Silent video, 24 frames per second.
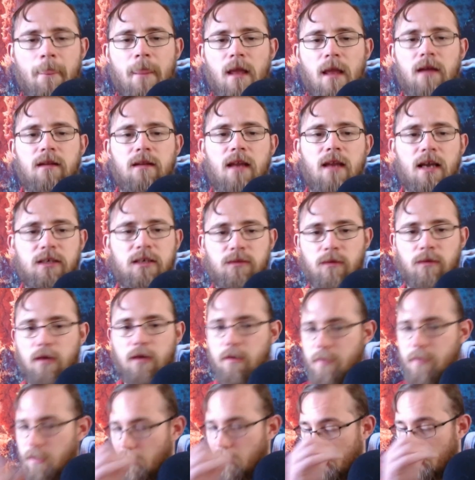Next, we're going to
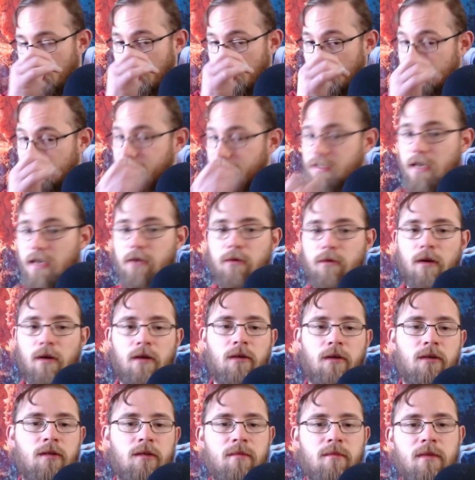be looking at St.
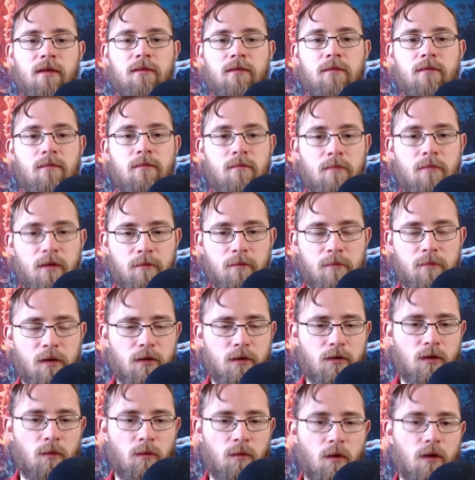Gregory the
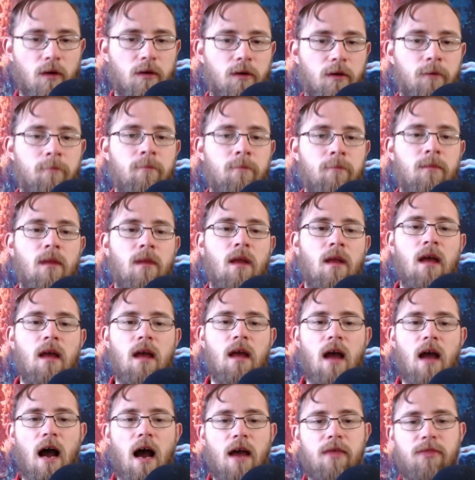Miracle Worker.
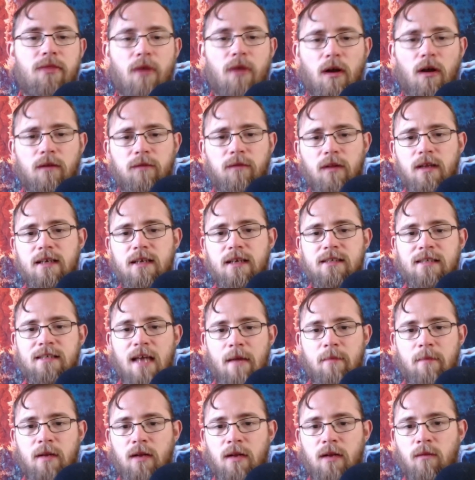I thoughtfully
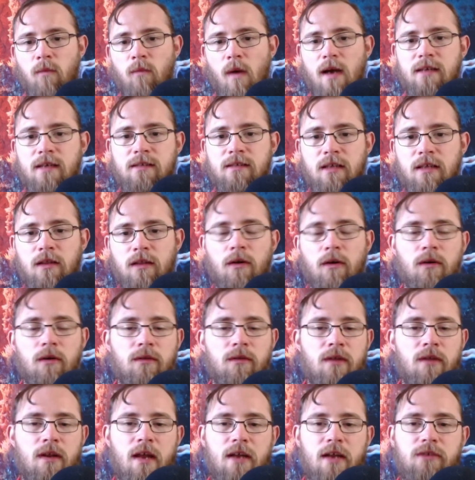examined and wisely learned
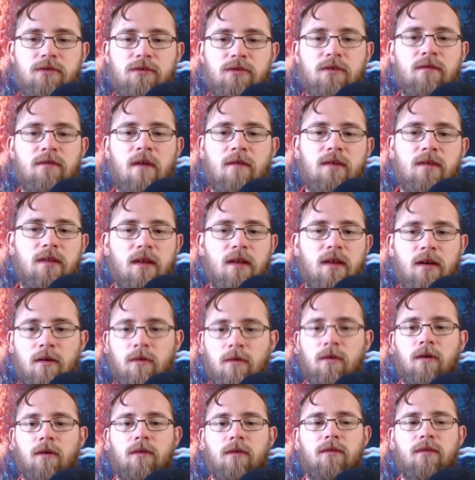the nature of everything
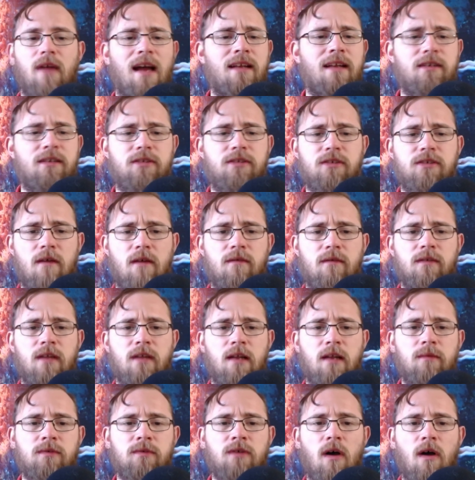on earth. I discovered
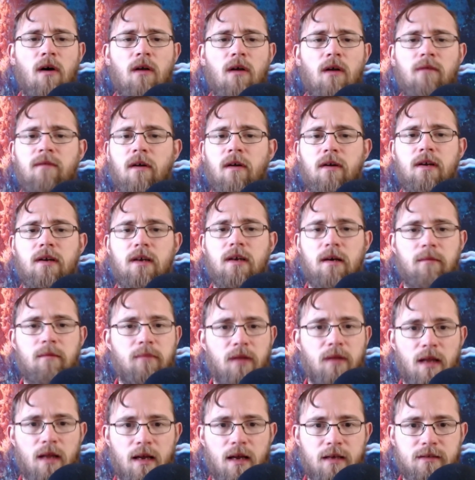that it was all very
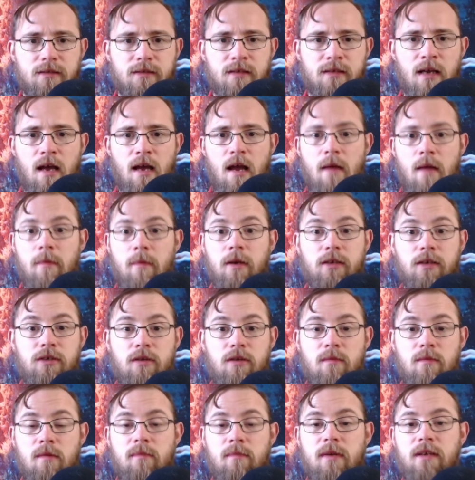complex, because
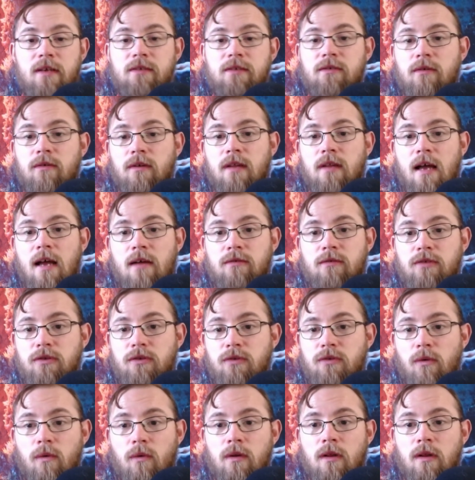human beings are allowed to
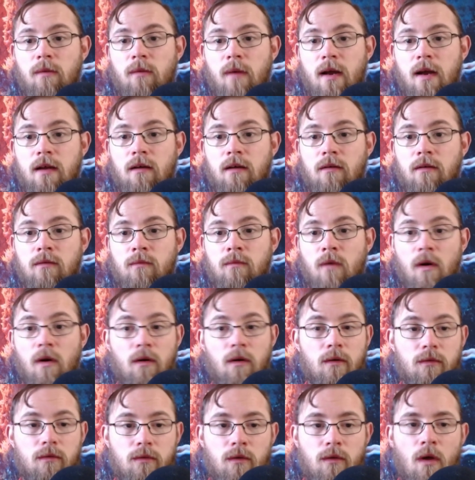toil away on
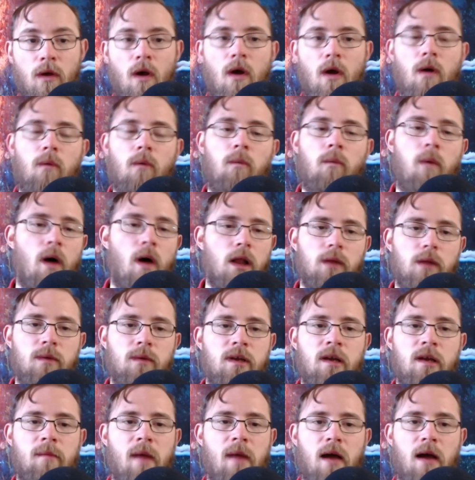earth,
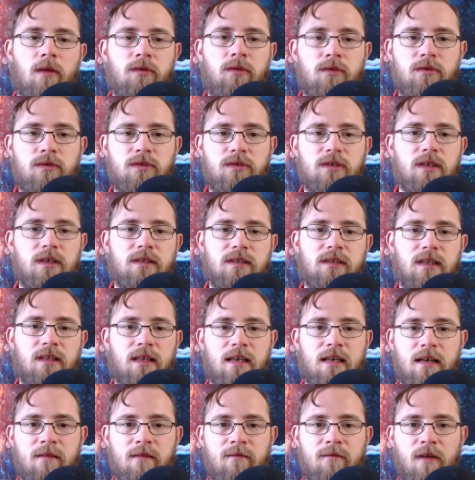wallowing about
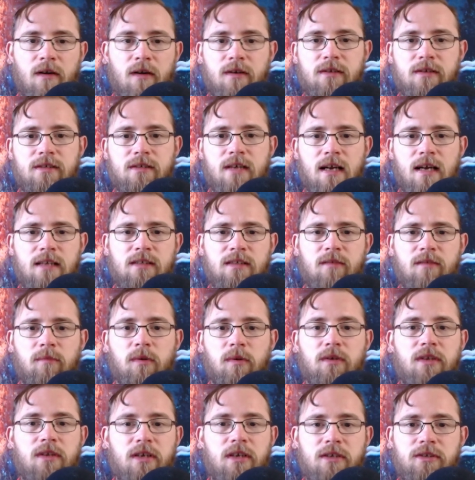uselessly in various kinds of
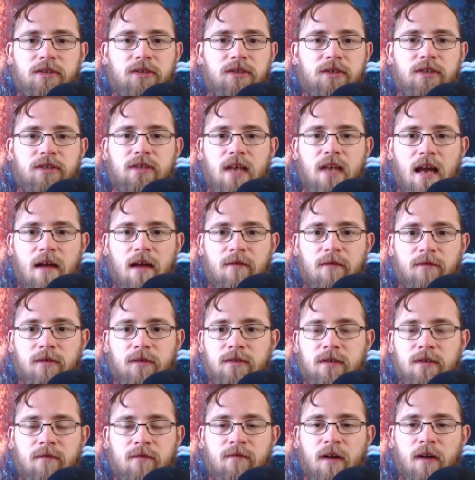pretentious
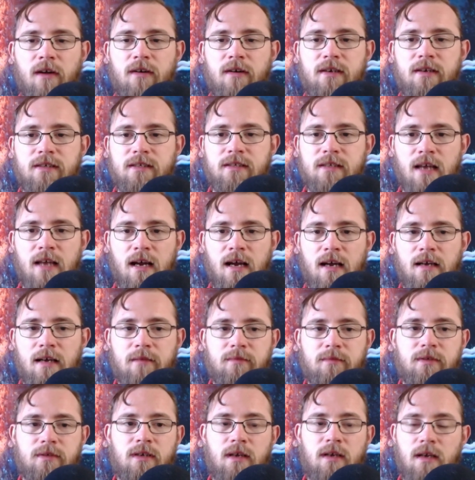efforts at various
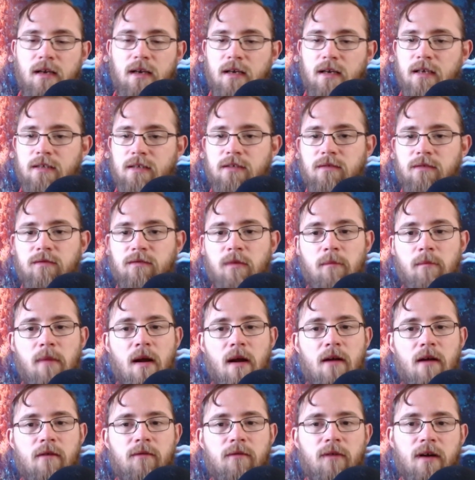times. This is from
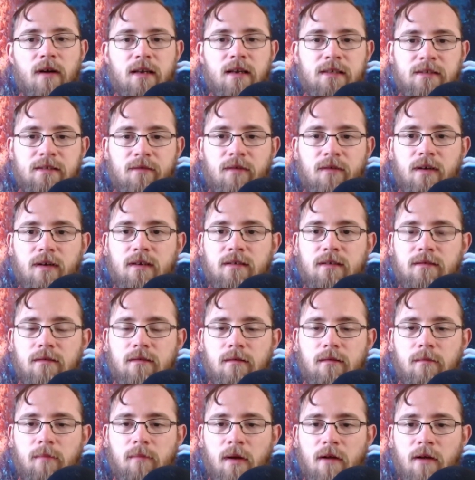paraphrase of
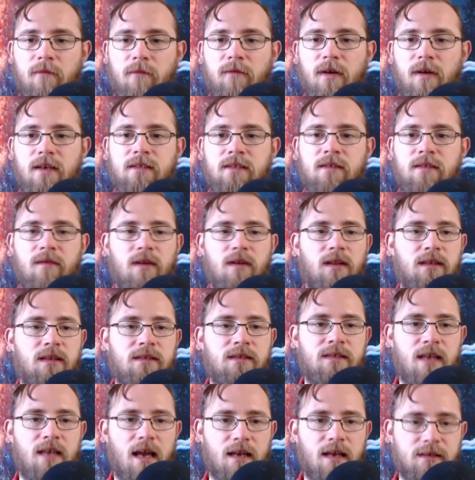
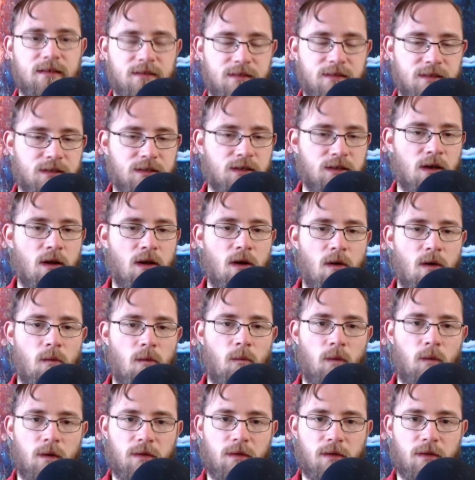Ecclesiastes
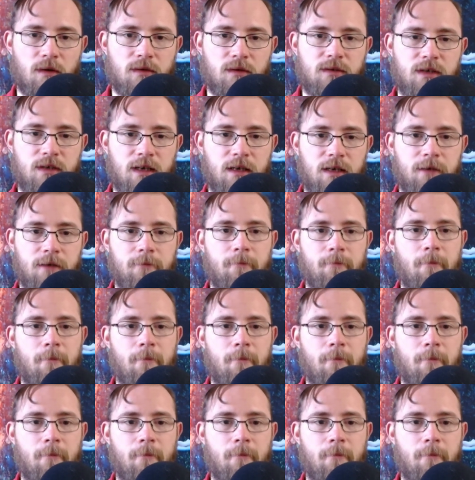1:13.